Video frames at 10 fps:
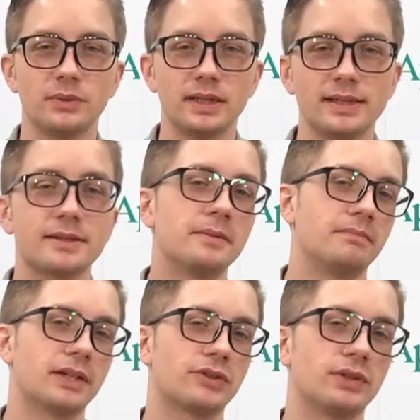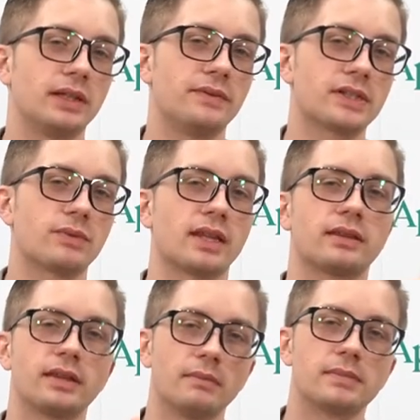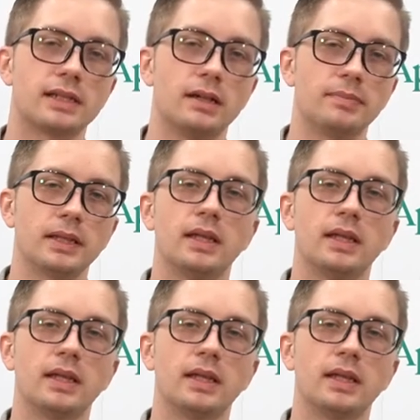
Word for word: was, make sure you leave us with a thumbs up.